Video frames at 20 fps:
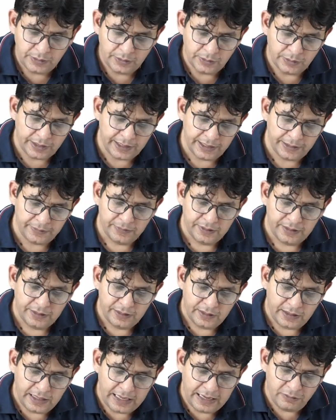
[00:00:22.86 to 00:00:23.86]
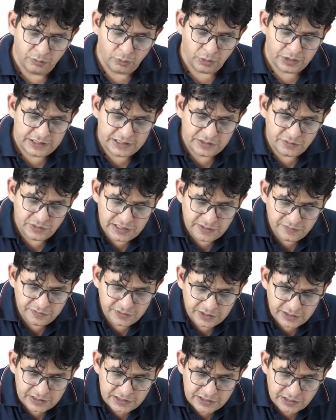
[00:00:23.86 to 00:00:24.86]
Okay. And which is the
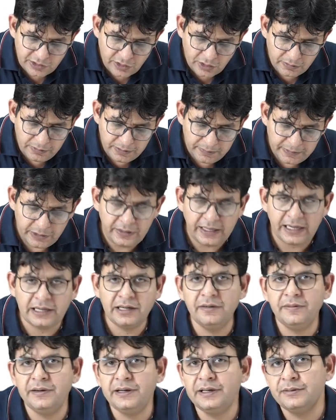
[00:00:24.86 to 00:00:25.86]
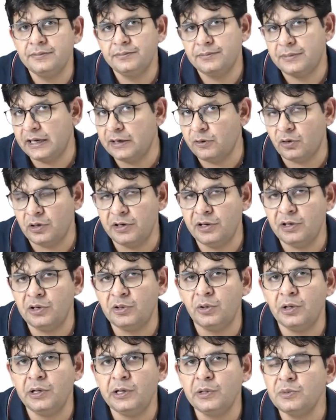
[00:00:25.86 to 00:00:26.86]
first complement to activate? I already
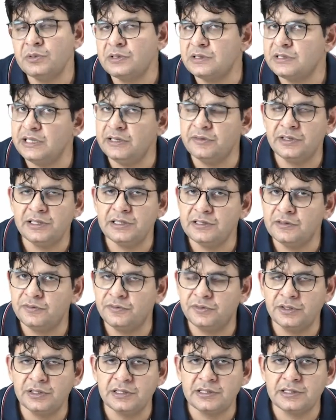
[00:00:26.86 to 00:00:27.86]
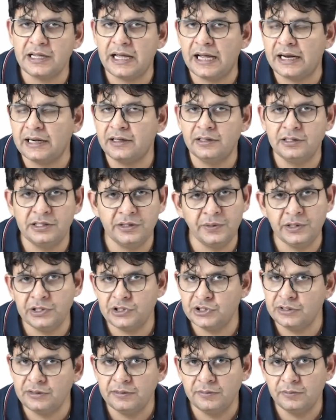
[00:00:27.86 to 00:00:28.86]
told you, C1 is the first
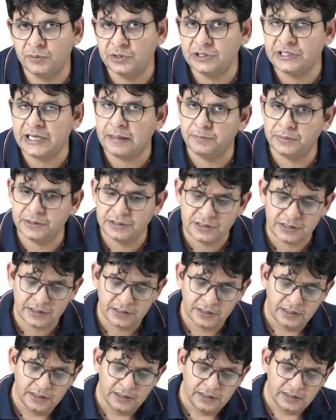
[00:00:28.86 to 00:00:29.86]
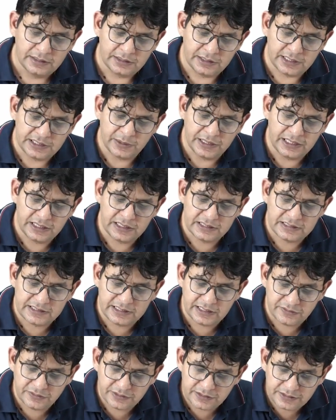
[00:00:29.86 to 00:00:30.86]
activation which happens. This particular
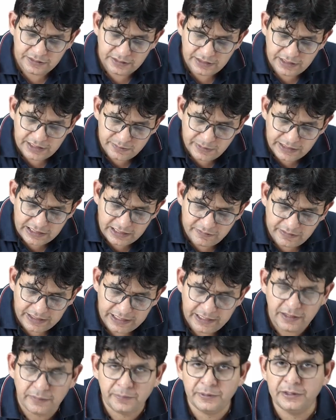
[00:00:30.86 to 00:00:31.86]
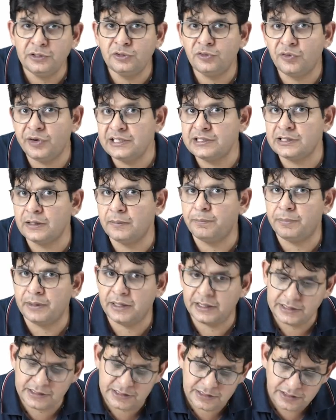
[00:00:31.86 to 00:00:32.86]
C1 is being divided up in three
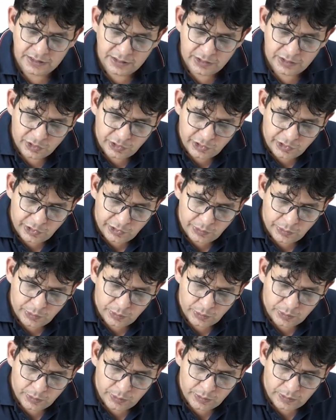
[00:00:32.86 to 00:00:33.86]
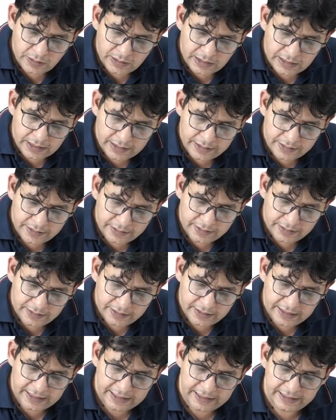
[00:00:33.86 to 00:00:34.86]
subparts: Q, R,
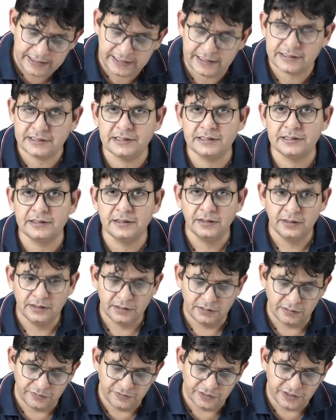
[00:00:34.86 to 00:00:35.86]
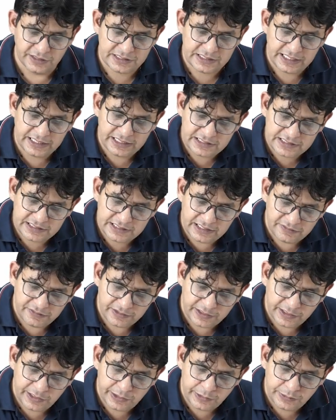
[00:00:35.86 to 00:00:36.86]
and S. So firstly, it is
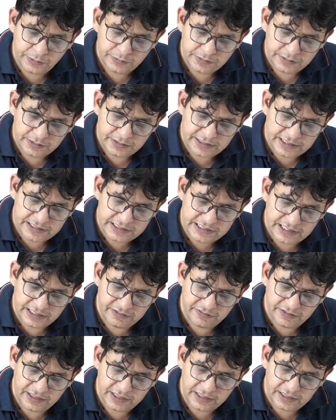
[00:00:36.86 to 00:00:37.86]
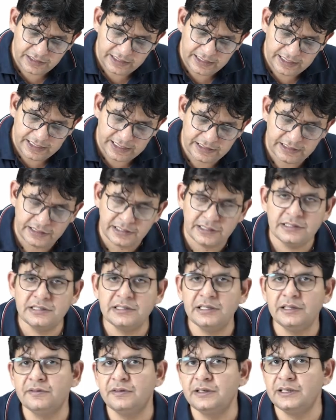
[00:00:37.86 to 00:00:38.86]
C1Q, then C1R, and then
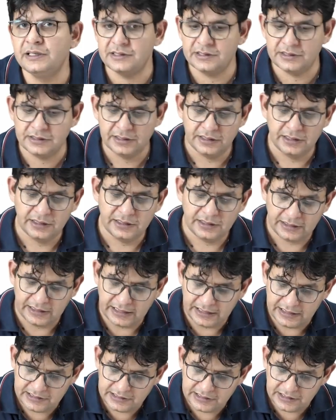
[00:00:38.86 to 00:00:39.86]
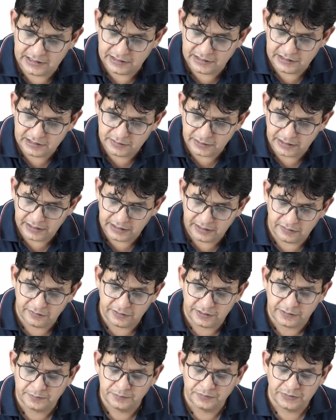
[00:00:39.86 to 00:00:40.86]
C1S. That is there in this particular
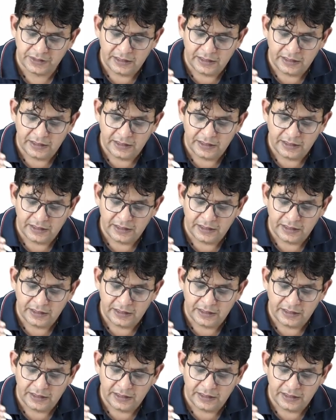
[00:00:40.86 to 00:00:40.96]
one.